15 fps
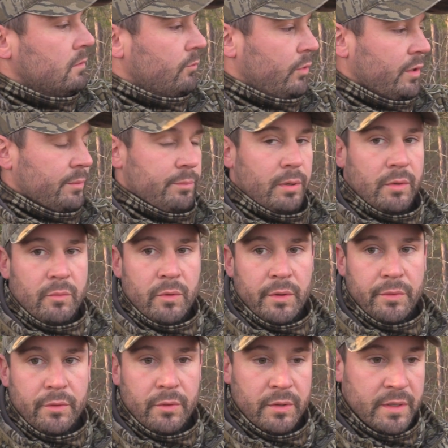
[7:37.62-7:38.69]
we can put one
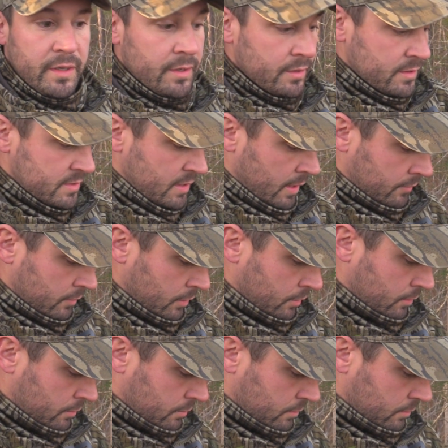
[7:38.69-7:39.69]
through a deer this afternoon.